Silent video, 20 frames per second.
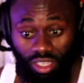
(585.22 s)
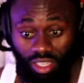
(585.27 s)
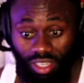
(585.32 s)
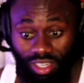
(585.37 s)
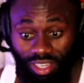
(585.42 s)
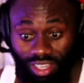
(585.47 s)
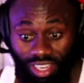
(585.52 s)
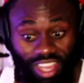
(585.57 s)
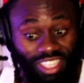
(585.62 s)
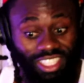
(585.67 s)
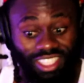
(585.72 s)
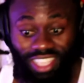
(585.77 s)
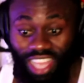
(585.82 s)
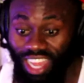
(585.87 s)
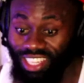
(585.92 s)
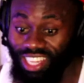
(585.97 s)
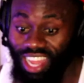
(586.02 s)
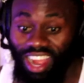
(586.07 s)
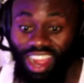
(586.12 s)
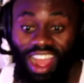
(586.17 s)
They sat
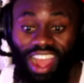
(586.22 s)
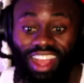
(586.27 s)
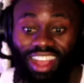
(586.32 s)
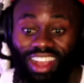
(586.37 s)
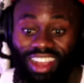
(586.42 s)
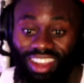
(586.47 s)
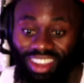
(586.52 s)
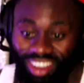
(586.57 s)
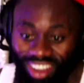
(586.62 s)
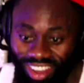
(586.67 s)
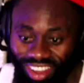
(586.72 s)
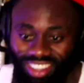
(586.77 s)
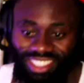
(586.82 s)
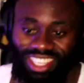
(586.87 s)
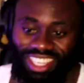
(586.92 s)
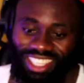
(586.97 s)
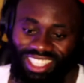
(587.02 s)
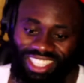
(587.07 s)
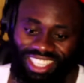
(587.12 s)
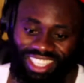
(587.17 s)
down and cooked
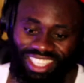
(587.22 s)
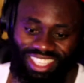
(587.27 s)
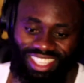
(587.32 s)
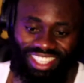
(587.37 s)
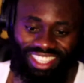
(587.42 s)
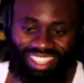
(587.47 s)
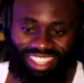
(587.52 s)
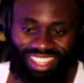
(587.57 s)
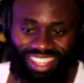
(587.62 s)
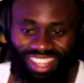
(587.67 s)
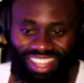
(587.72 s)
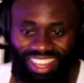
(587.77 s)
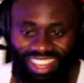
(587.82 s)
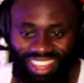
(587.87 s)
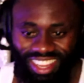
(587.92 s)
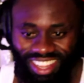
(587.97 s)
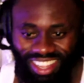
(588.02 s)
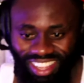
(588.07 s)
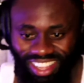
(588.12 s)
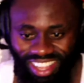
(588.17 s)
this shit.
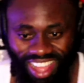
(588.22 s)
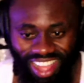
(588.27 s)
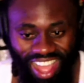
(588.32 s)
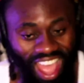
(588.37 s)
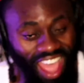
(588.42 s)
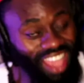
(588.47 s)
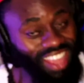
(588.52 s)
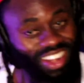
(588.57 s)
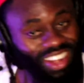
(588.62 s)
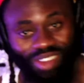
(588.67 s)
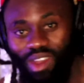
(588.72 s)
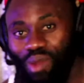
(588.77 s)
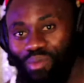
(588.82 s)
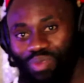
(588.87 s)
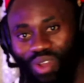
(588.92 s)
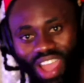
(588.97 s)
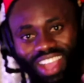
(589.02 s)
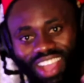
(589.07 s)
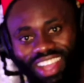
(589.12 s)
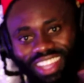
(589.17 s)
I know my
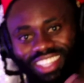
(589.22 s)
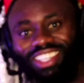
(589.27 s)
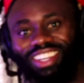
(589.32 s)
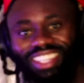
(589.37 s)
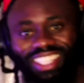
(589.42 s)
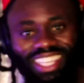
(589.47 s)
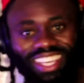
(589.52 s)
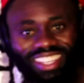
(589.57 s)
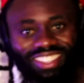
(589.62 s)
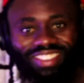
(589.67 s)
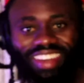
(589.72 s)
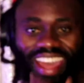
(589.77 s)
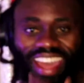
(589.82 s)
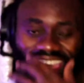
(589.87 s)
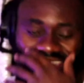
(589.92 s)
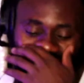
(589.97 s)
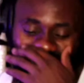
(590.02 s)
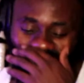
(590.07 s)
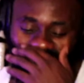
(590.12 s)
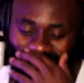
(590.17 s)
boy can do this,
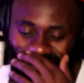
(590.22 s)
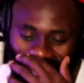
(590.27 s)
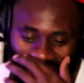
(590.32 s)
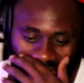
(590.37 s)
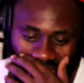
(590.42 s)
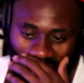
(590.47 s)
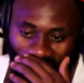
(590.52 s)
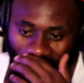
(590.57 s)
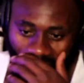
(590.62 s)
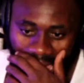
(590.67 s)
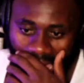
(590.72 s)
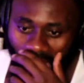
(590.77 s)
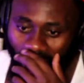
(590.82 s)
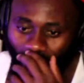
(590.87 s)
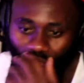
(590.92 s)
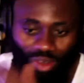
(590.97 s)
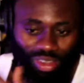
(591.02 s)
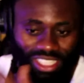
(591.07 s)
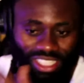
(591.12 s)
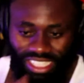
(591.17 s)
man. I
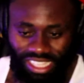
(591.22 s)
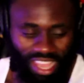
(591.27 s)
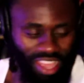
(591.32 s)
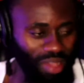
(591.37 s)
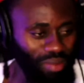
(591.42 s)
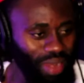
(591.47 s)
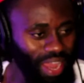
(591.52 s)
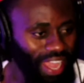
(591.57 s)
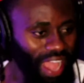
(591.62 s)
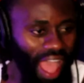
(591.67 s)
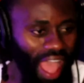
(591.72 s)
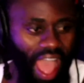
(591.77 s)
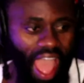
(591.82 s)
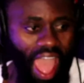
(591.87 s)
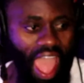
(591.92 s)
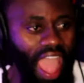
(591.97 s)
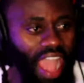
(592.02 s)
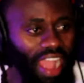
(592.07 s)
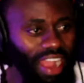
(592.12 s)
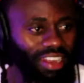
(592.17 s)
always see him like an
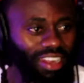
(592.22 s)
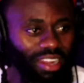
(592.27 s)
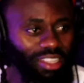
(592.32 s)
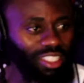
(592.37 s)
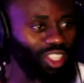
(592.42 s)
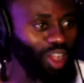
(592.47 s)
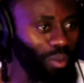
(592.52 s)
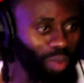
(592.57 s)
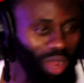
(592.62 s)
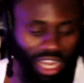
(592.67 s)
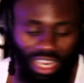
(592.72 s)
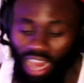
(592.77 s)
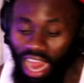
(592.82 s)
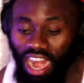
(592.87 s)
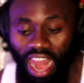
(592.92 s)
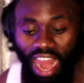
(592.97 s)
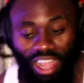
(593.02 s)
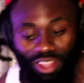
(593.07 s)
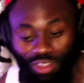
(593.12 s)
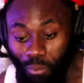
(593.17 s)
angry somebody that
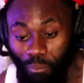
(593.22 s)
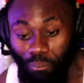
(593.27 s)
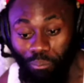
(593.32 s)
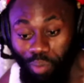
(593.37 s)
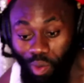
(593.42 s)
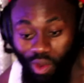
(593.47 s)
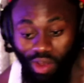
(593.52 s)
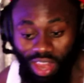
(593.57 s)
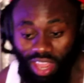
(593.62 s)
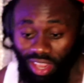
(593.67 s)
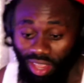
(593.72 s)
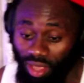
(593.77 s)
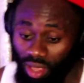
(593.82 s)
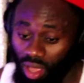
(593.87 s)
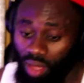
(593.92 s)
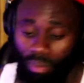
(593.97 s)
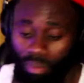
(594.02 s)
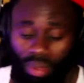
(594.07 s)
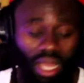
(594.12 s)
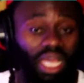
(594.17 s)
like to bully.
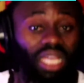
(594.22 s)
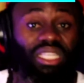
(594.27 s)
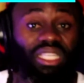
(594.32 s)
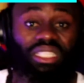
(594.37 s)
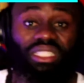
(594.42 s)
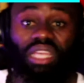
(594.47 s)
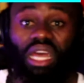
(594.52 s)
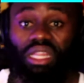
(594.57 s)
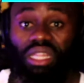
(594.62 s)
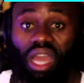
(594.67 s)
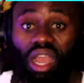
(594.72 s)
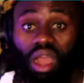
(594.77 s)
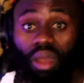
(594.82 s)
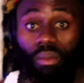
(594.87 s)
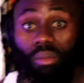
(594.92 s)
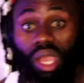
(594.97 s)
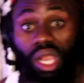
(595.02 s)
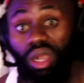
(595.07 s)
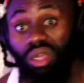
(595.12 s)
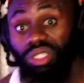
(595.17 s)
But he sat down and
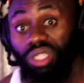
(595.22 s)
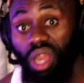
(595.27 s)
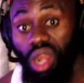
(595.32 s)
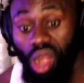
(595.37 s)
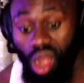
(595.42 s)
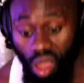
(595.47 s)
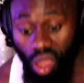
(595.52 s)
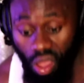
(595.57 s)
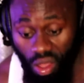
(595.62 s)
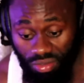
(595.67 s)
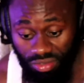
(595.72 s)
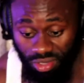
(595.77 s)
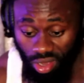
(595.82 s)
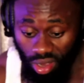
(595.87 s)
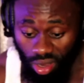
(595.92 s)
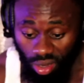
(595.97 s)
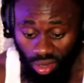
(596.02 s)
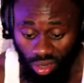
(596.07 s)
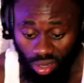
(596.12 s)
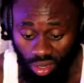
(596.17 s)
make us a love
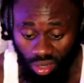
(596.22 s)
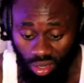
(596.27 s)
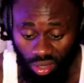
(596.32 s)
song.